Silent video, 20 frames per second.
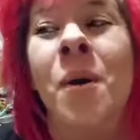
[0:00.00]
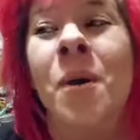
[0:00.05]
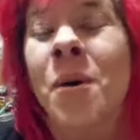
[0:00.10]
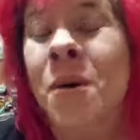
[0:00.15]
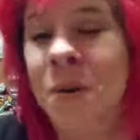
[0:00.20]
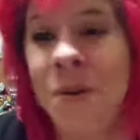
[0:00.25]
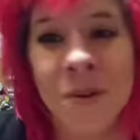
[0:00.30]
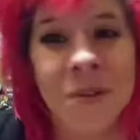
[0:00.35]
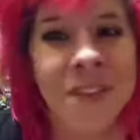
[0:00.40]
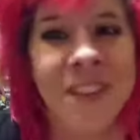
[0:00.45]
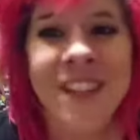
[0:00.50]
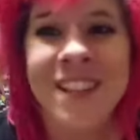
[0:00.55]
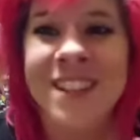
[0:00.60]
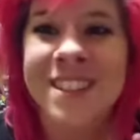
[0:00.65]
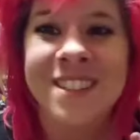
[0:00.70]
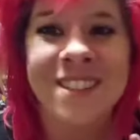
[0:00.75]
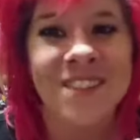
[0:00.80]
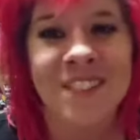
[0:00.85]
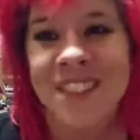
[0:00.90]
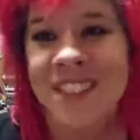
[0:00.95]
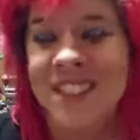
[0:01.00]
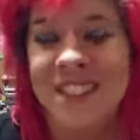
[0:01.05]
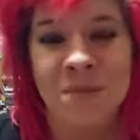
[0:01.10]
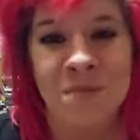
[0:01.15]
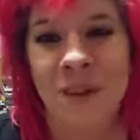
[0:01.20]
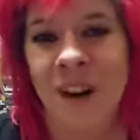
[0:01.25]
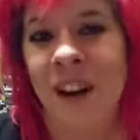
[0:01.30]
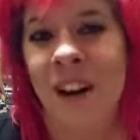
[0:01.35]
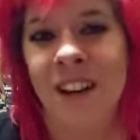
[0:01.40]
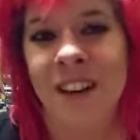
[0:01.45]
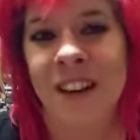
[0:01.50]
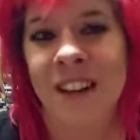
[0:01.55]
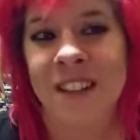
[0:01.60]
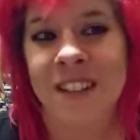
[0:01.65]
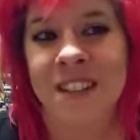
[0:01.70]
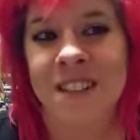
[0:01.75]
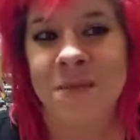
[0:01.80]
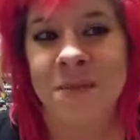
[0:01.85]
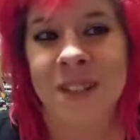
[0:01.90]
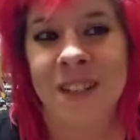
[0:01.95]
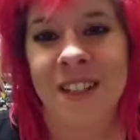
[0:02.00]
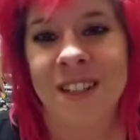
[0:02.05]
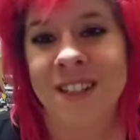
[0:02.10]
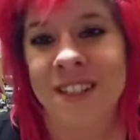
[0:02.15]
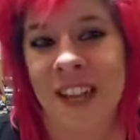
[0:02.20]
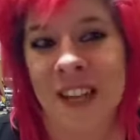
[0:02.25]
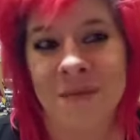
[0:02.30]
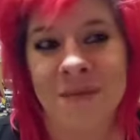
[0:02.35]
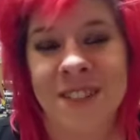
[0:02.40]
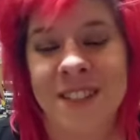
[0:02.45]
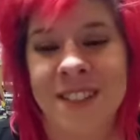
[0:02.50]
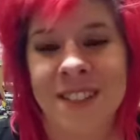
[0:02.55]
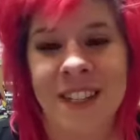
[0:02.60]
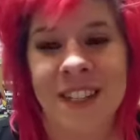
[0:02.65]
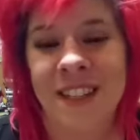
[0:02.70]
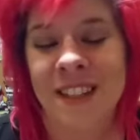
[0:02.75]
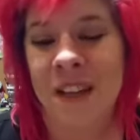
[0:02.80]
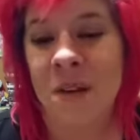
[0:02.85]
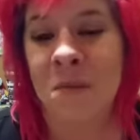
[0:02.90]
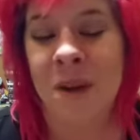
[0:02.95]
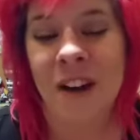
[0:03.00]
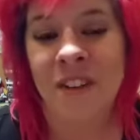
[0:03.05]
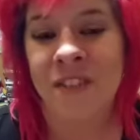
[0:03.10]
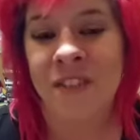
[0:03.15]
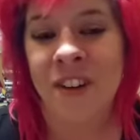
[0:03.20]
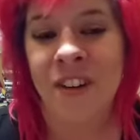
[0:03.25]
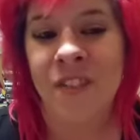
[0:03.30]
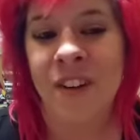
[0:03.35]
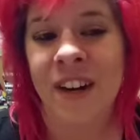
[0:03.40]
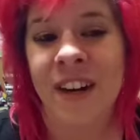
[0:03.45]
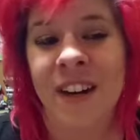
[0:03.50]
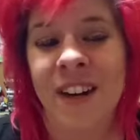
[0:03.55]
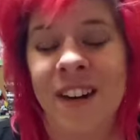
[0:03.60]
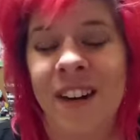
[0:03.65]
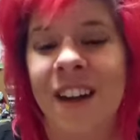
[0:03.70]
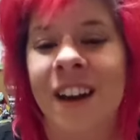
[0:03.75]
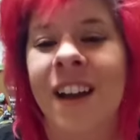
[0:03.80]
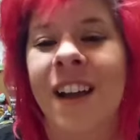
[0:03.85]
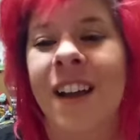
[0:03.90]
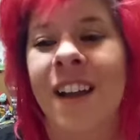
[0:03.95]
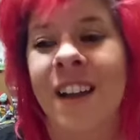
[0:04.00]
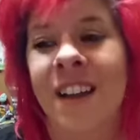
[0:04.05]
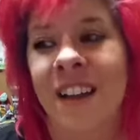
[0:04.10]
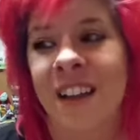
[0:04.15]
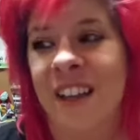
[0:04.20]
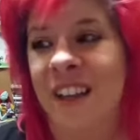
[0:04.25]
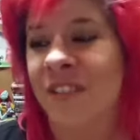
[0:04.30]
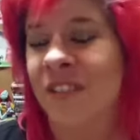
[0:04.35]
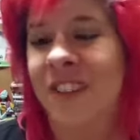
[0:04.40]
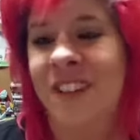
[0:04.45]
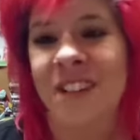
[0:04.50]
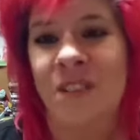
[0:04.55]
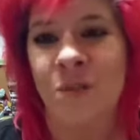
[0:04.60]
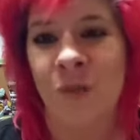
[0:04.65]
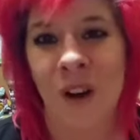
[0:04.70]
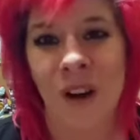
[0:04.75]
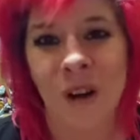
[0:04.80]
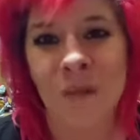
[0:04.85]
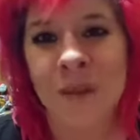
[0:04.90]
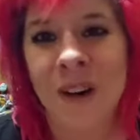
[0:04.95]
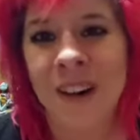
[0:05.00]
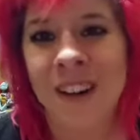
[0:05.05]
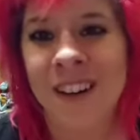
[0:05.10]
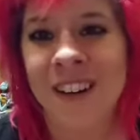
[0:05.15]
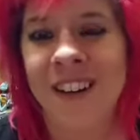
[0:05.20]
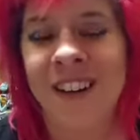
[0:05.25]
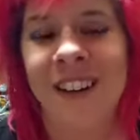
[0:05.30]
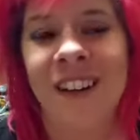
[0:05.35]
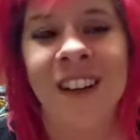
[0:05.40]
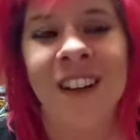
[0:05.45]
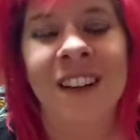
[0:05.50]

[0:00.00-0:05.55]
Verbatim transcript: who thinks of these products? Because I've been seeing them everywhere, even in Walmart,